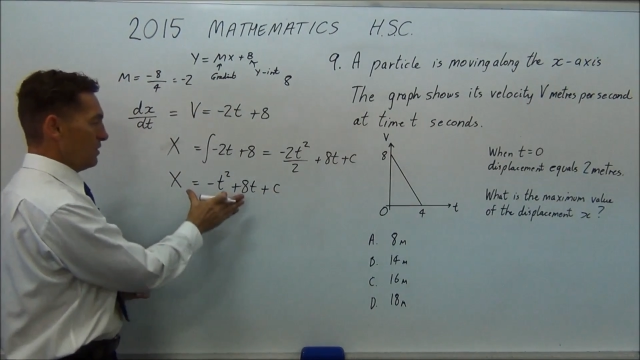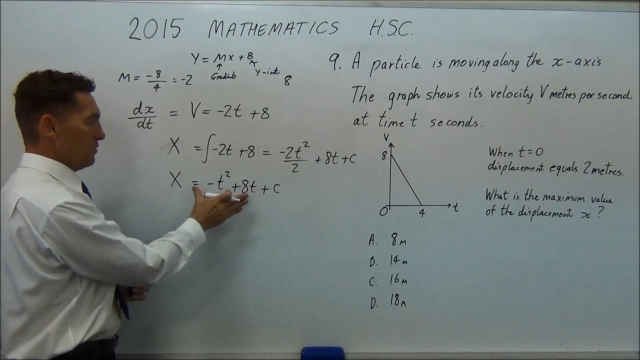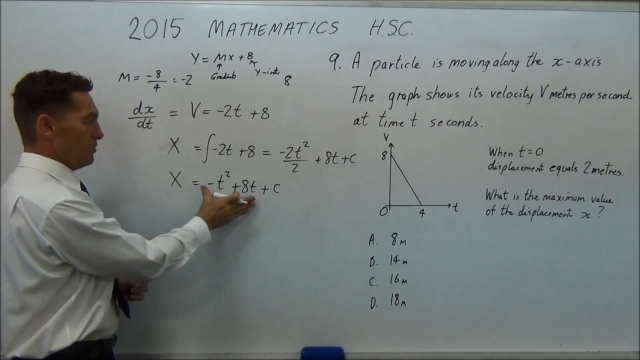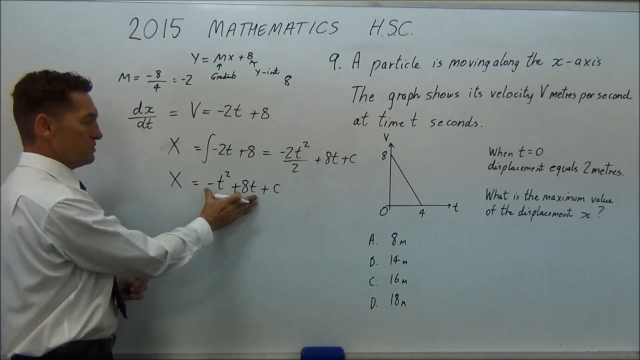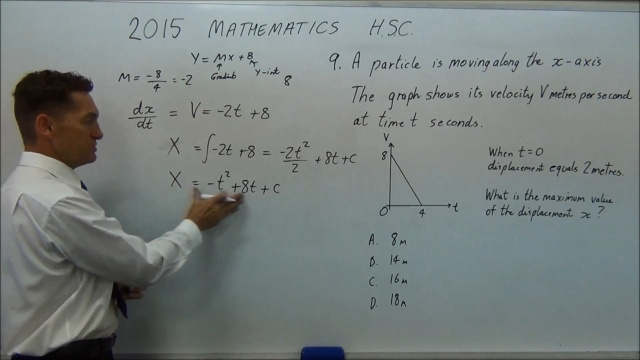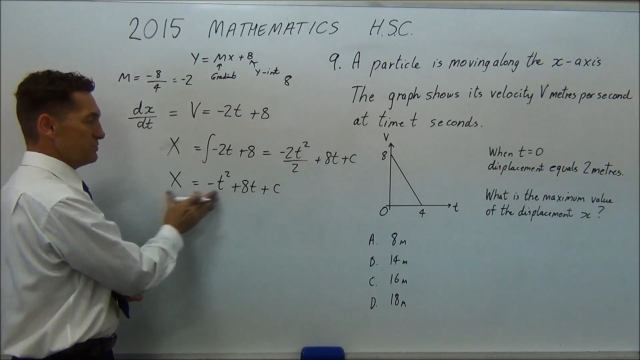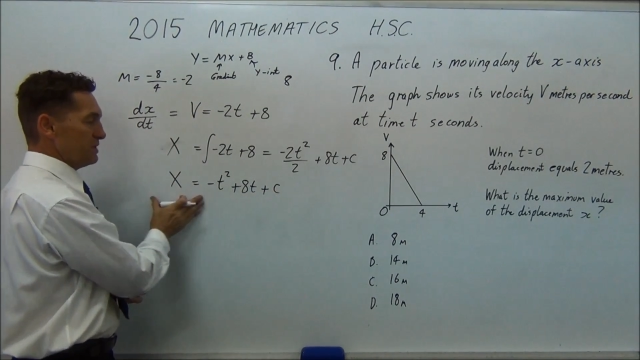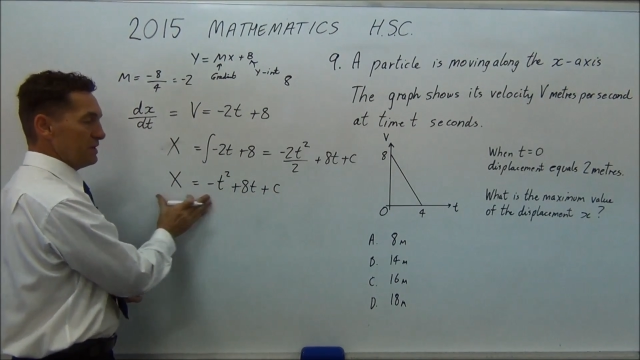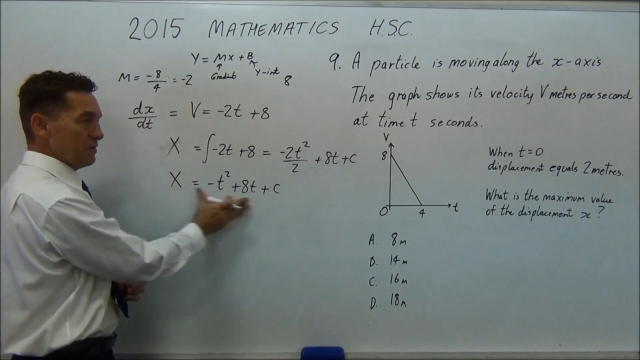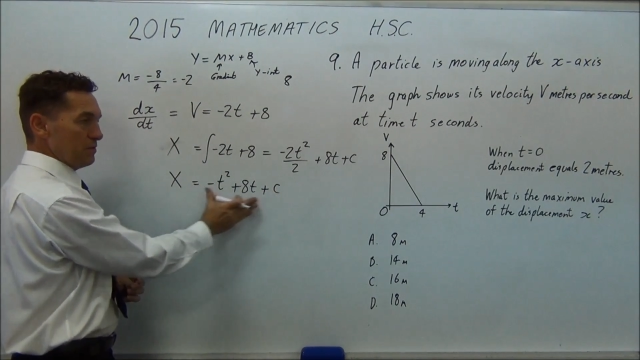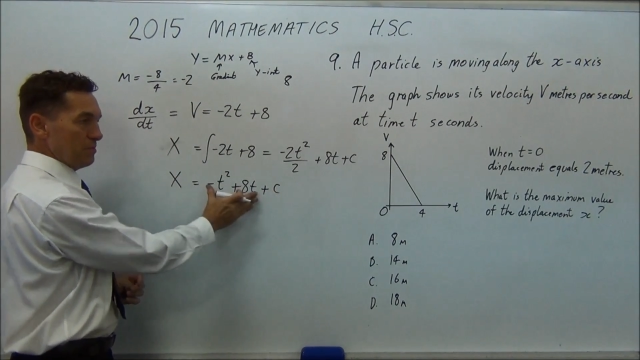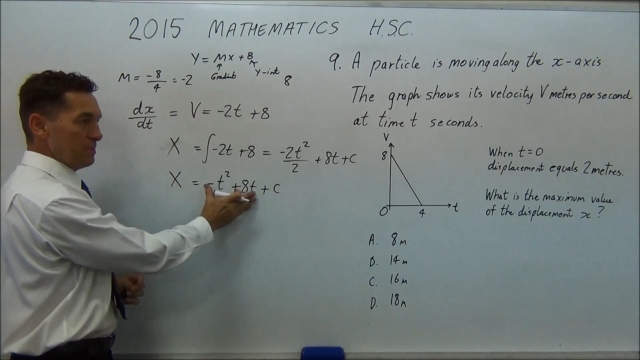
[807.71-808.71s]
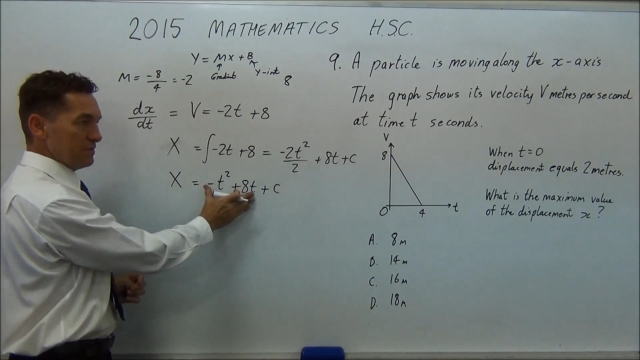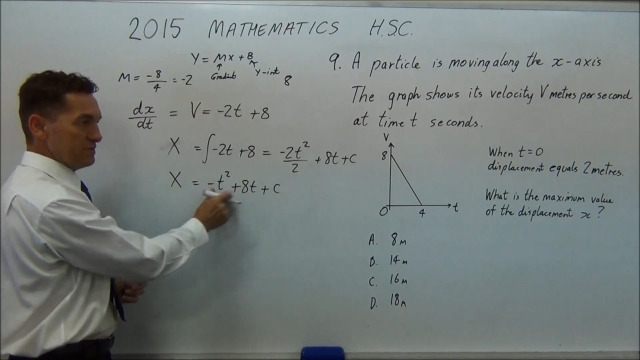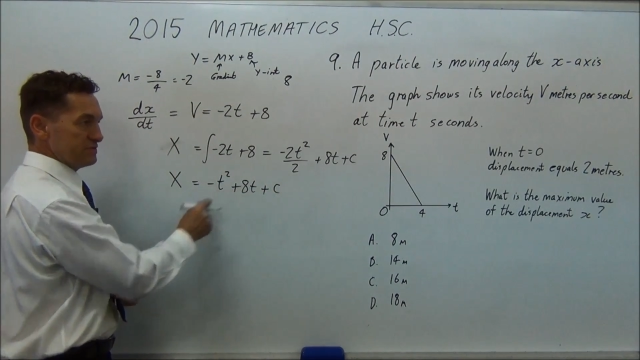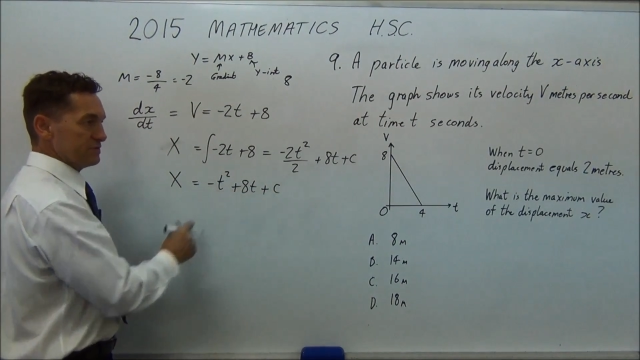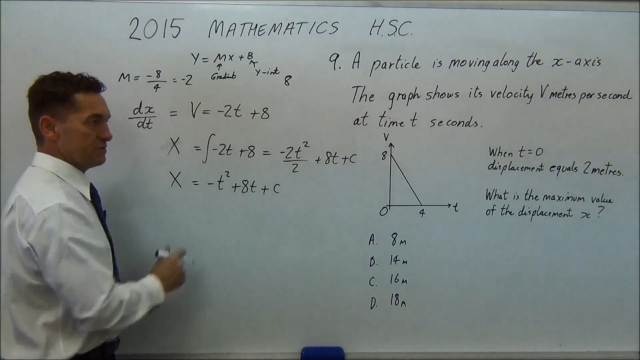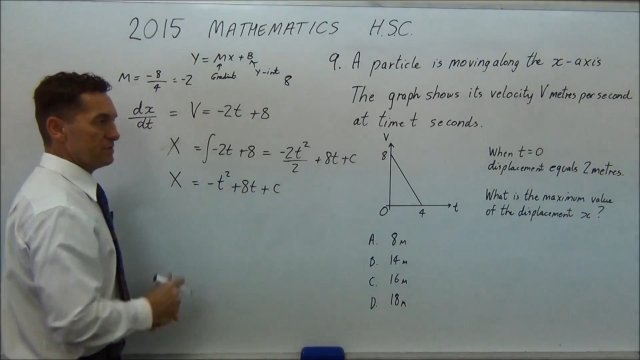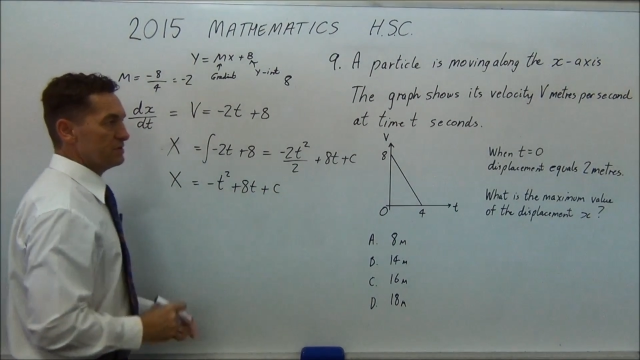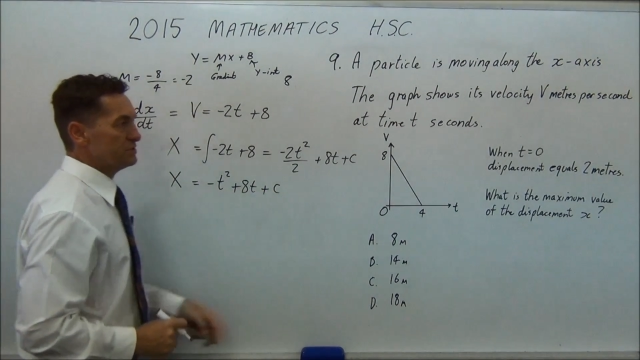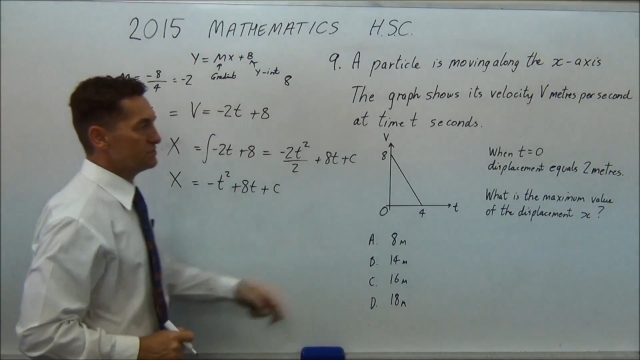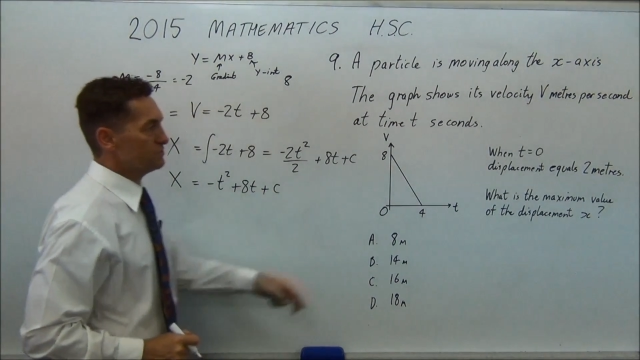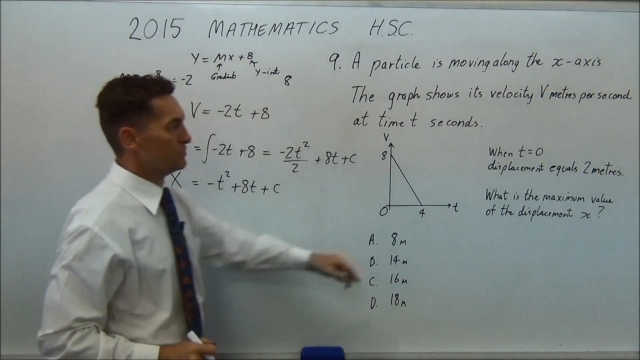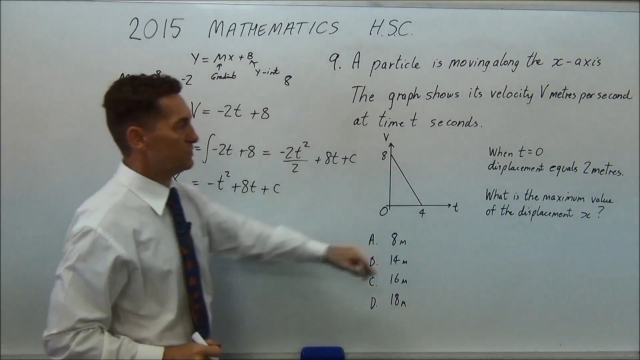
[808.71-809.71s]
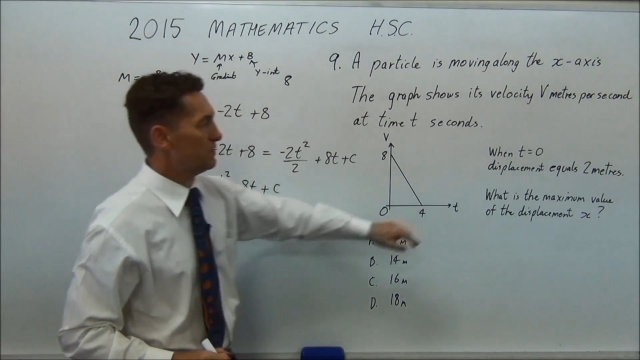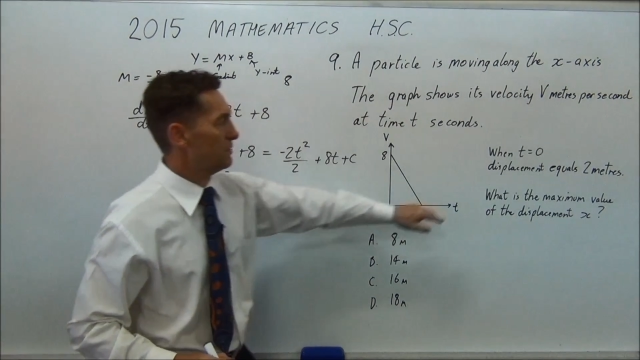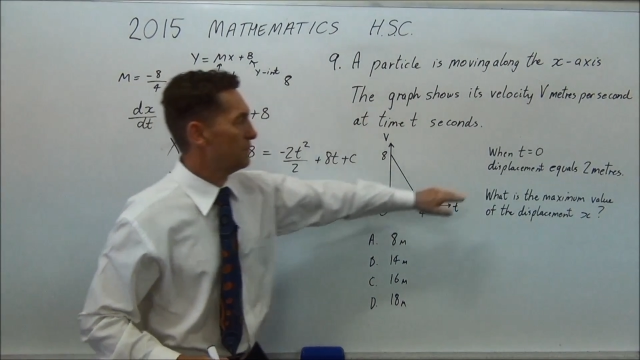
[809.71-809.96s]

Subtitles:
What do we know about this equation? Well,